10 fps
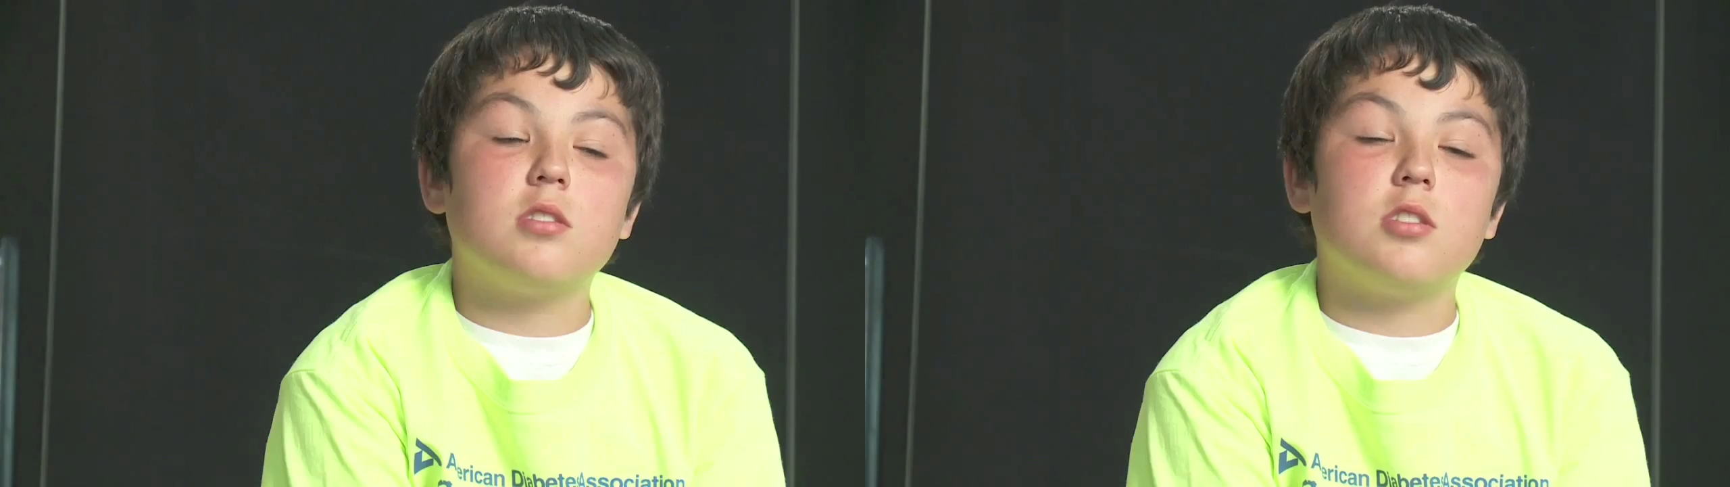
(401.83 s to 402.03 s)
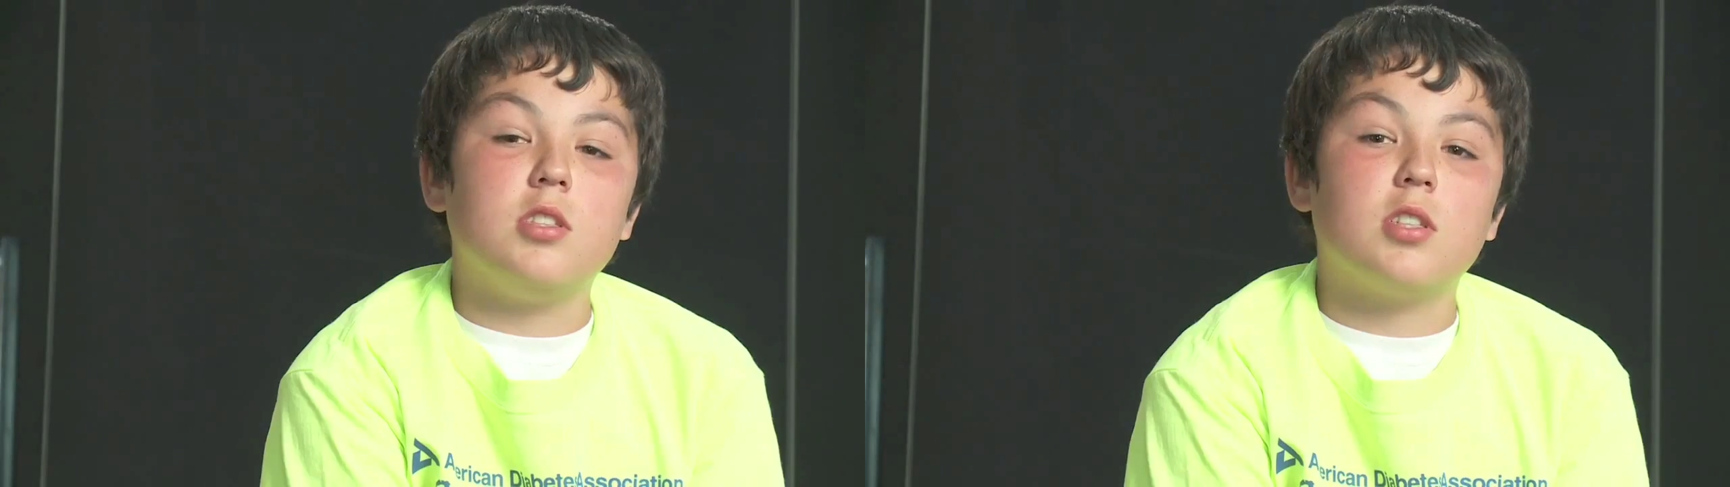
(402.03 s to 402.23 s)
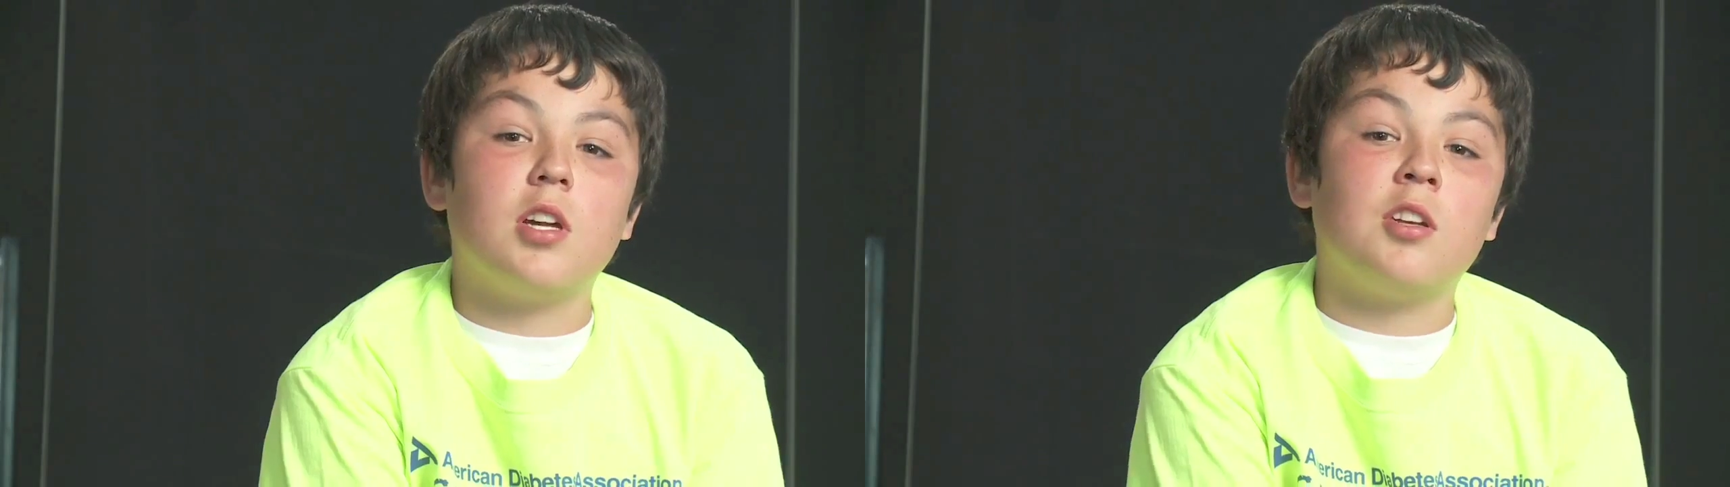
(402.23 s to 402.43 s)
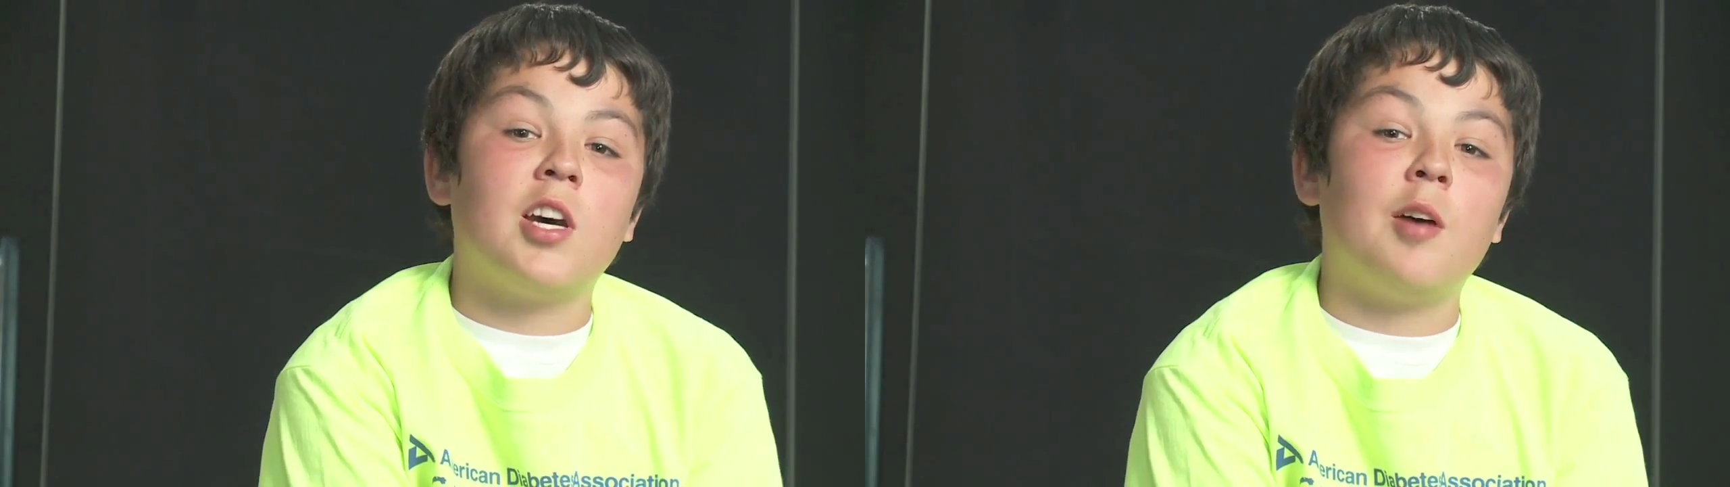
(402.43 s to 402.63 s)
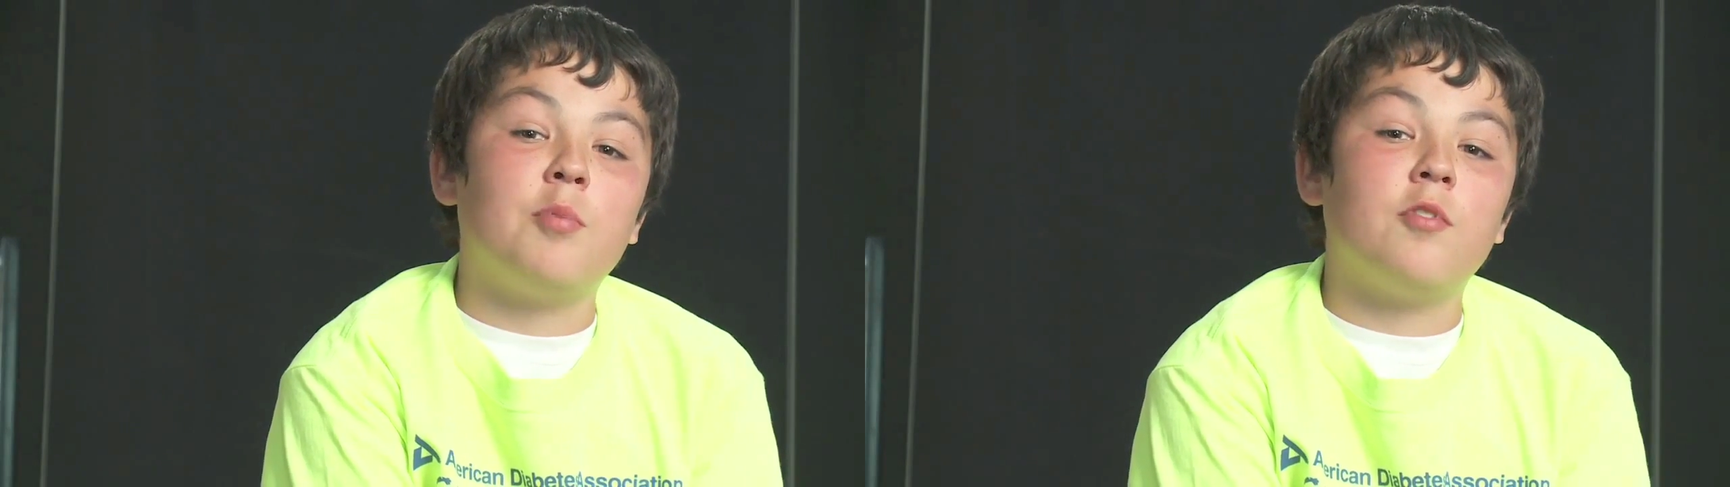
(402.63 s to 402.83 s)
She's on
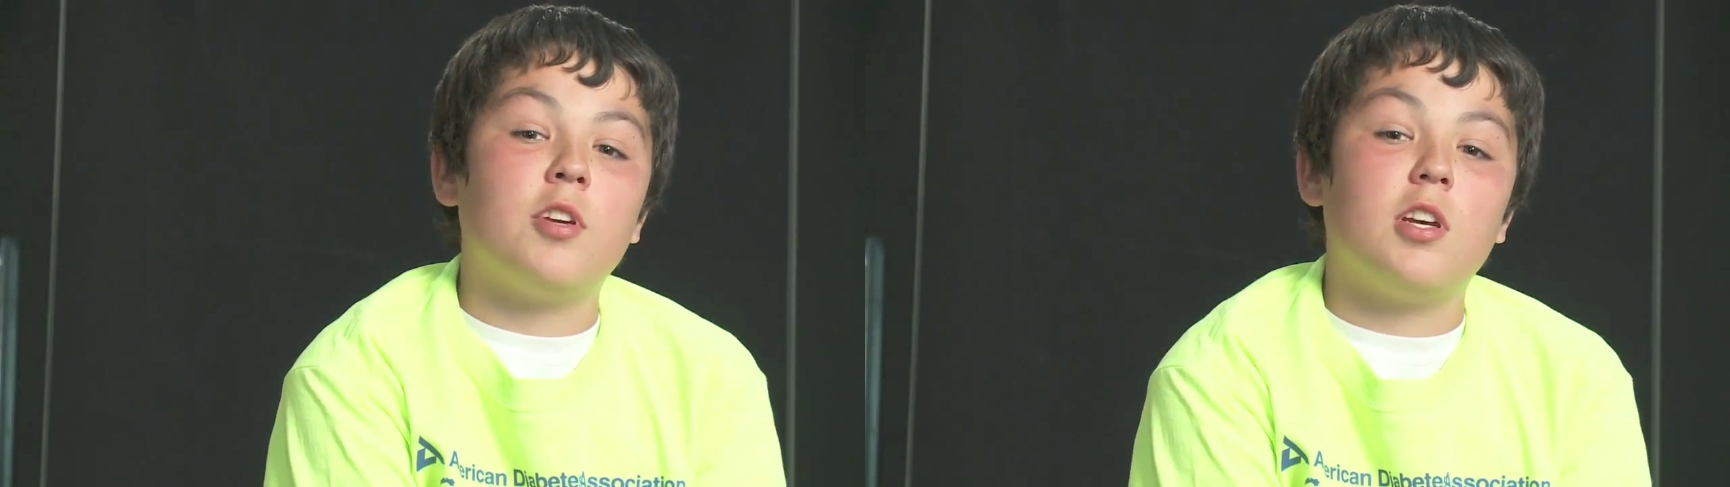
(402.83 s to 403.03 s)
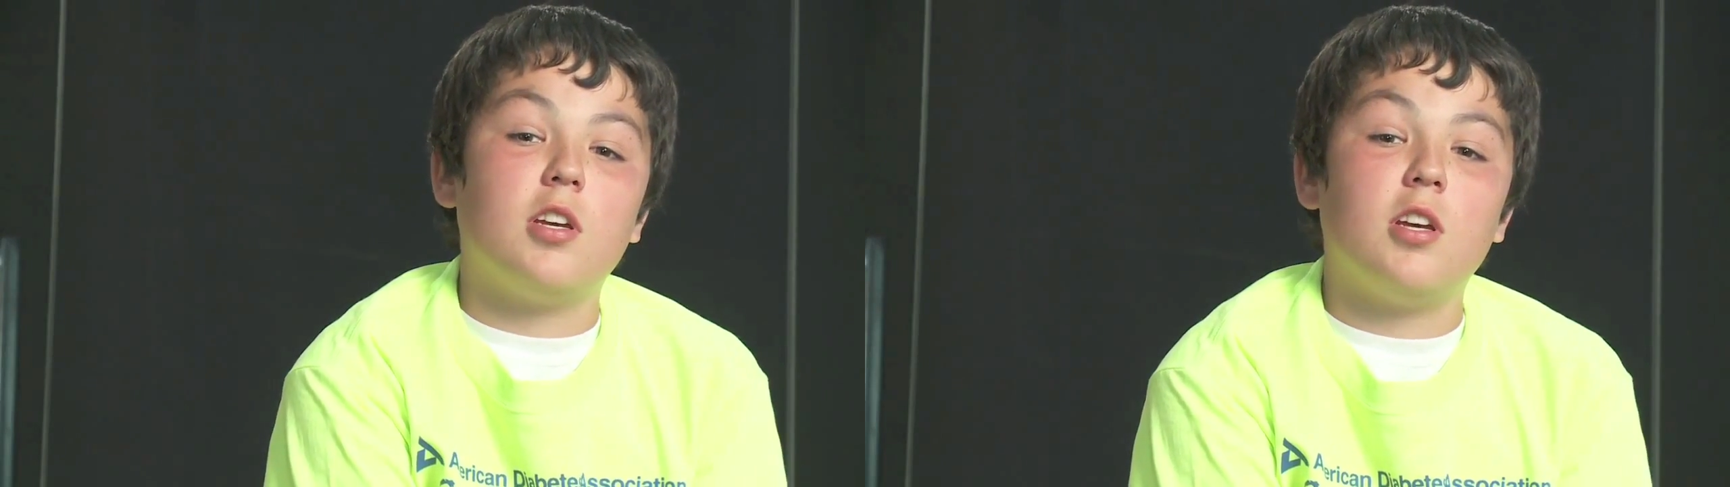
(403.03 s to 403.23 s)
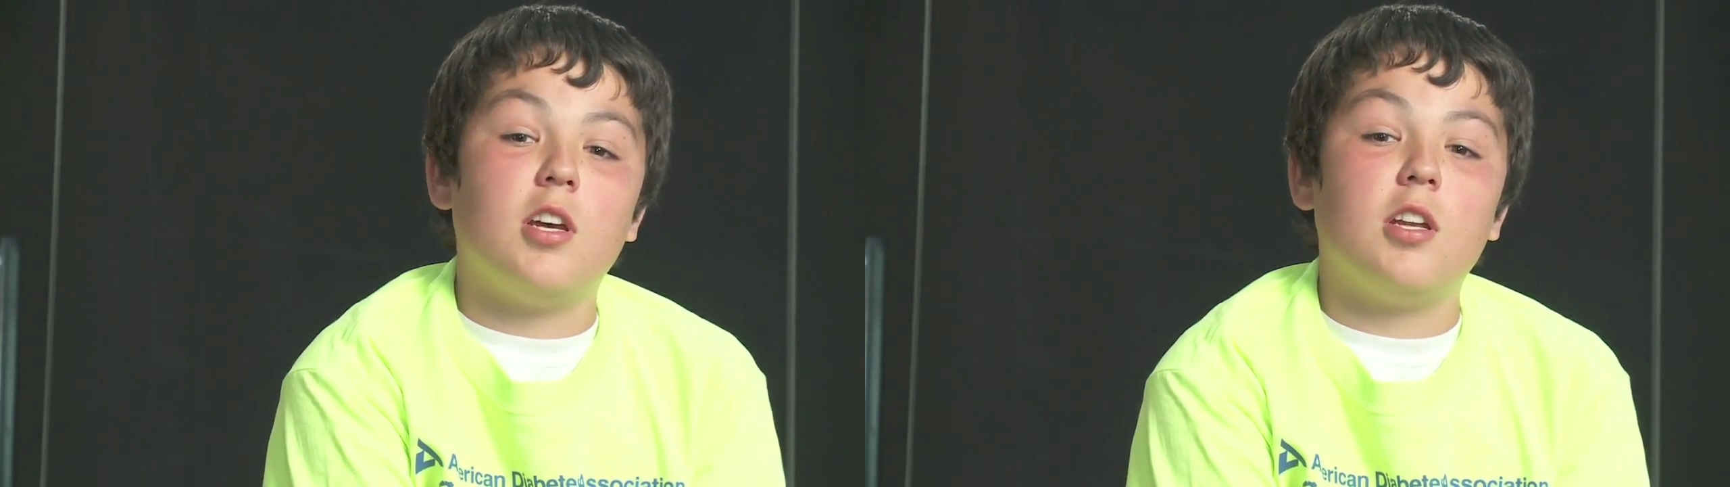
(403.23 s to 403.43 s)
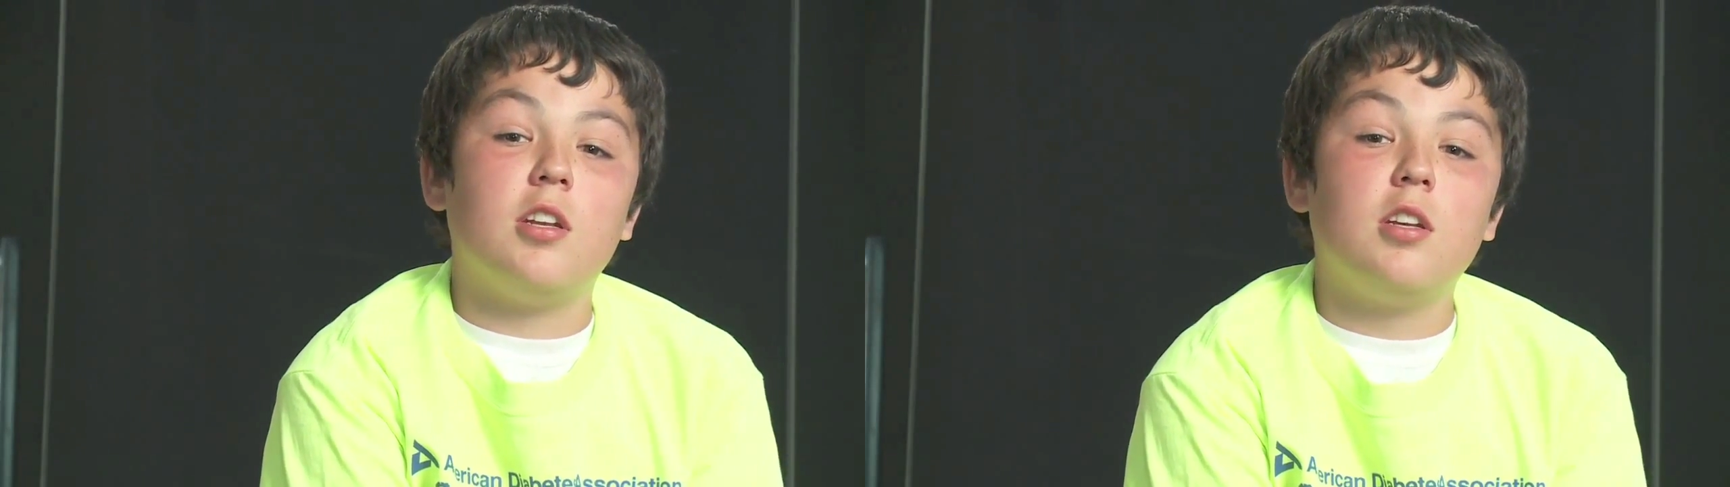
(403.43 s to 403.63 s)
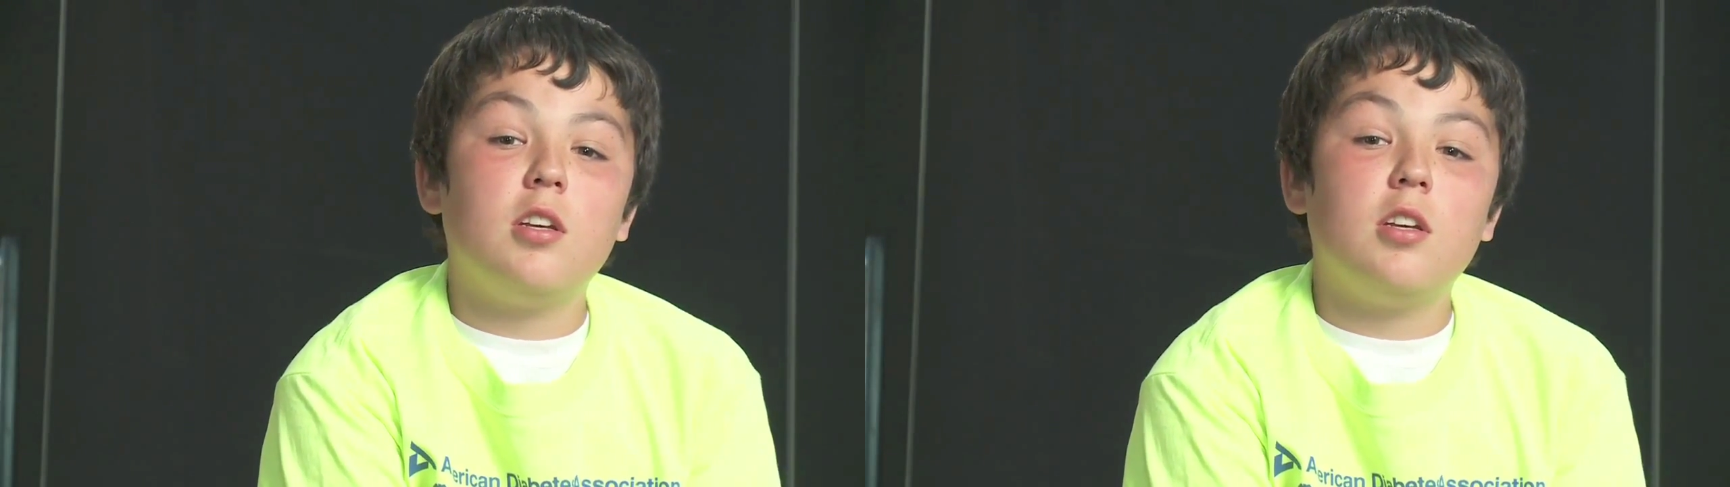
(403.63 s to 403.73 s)
top of it, and